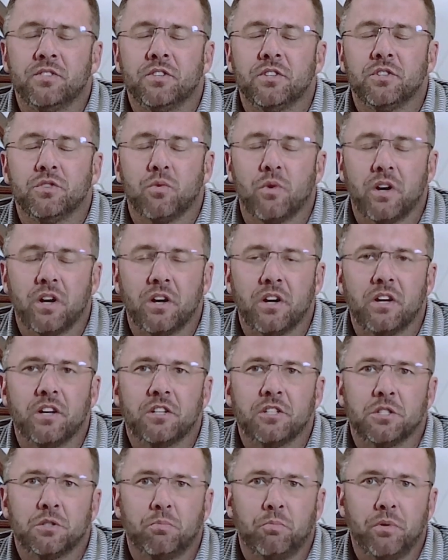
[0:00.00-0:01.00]
is where
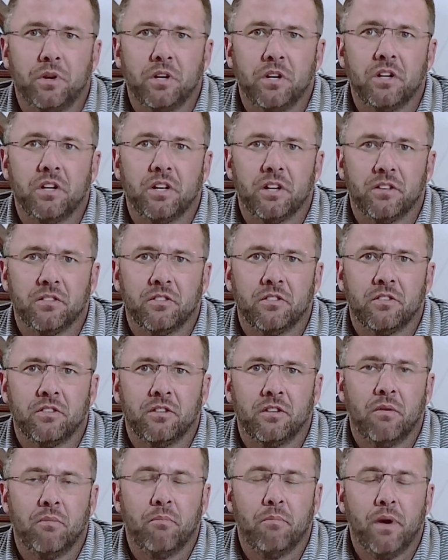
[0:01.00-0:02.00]
experience
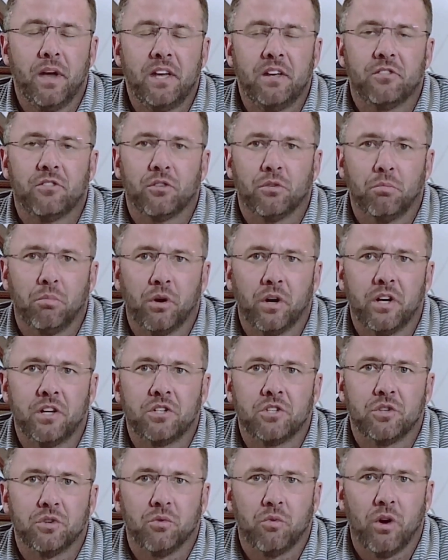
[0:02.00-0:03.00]
makes or
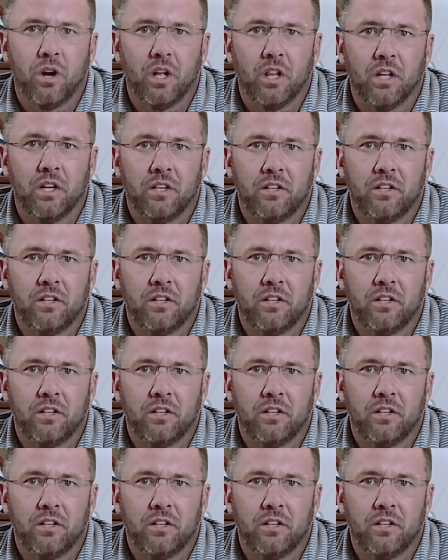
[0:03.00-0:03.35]
breaks your wallet.